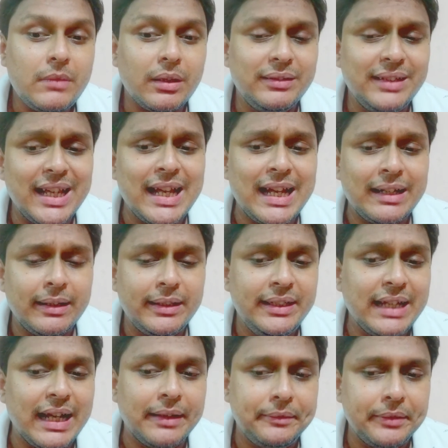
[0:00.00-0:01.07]
there
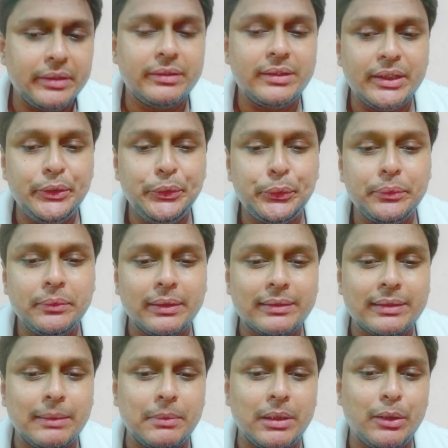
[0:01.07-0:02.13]
he addressed the issue
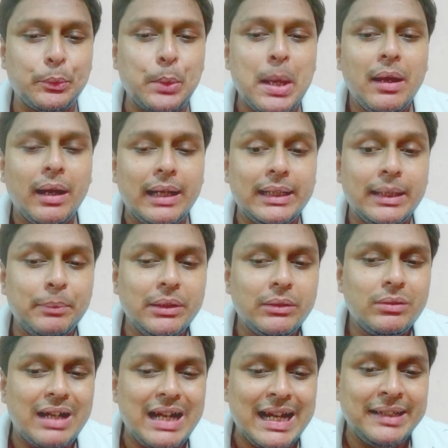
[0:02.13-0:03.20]
somehow and able
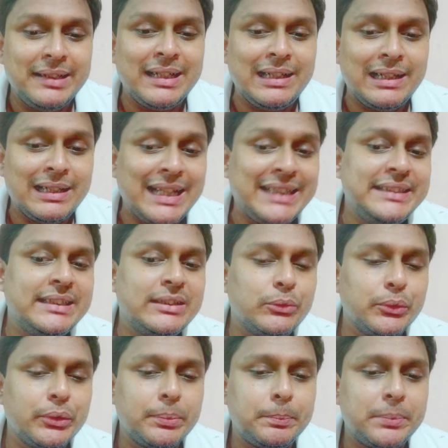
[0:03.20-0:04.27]
to highlight
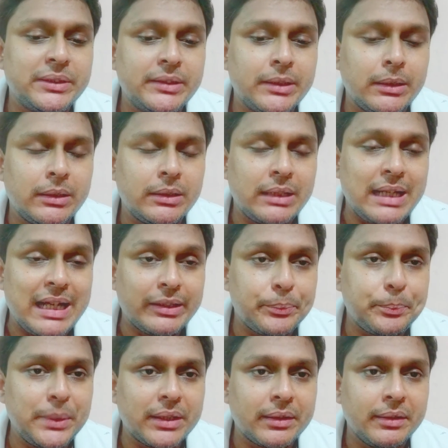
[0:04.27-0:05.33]
those
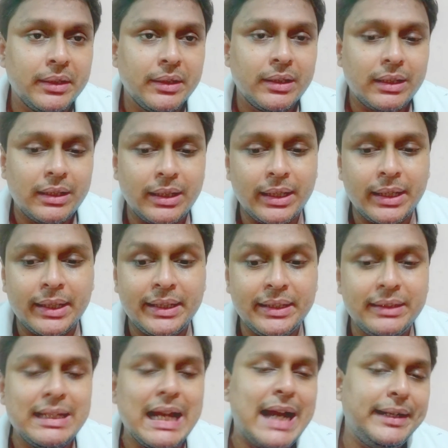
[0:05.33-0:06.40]
aspects
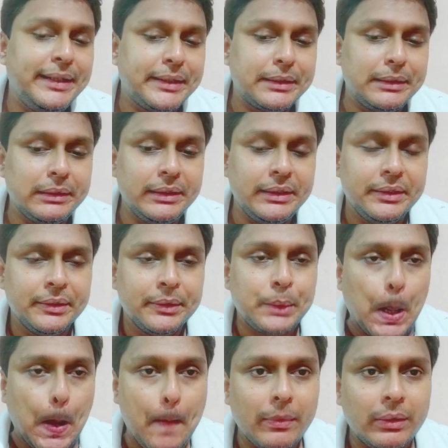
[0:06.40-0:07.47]
indirectly,
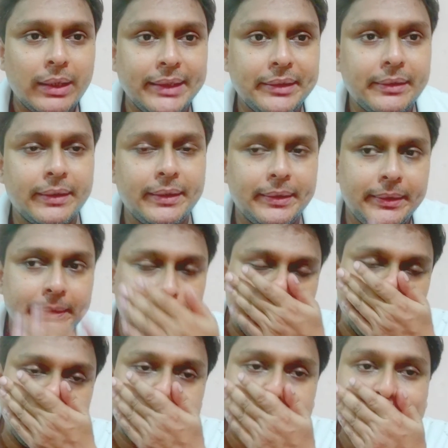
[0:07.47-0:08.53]
like in
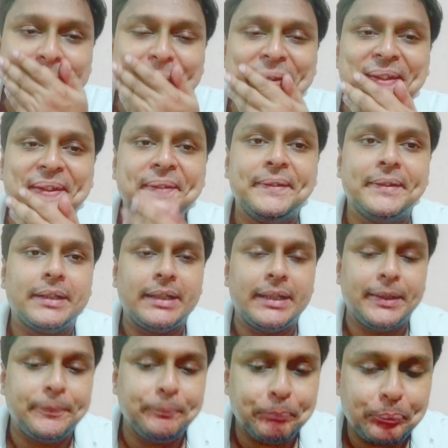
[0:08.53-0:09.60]
places where
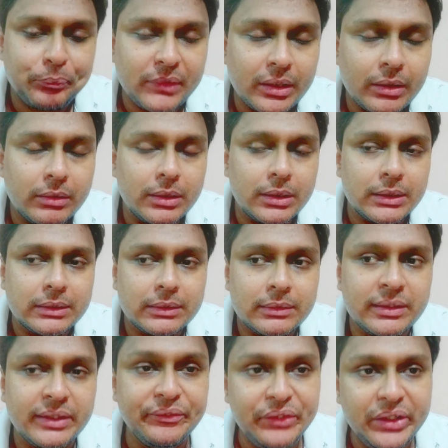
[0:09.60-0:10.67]

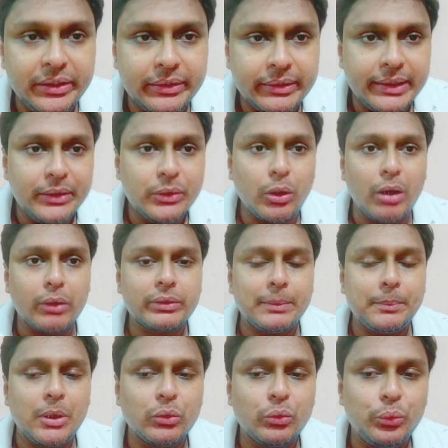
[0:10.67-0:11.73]
Ranveer Singh talks
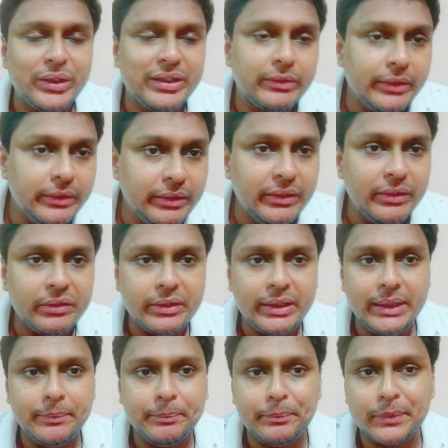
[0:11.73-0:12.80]
about West Indies
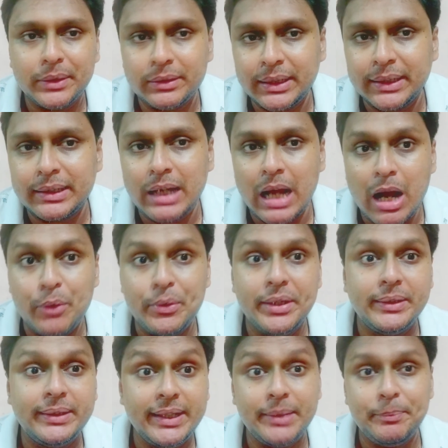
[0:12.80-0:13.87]
team, like how
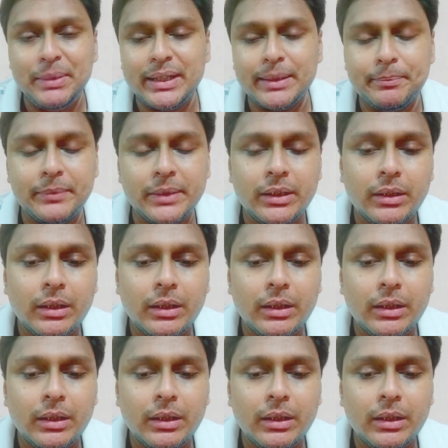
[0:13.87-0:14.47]
they became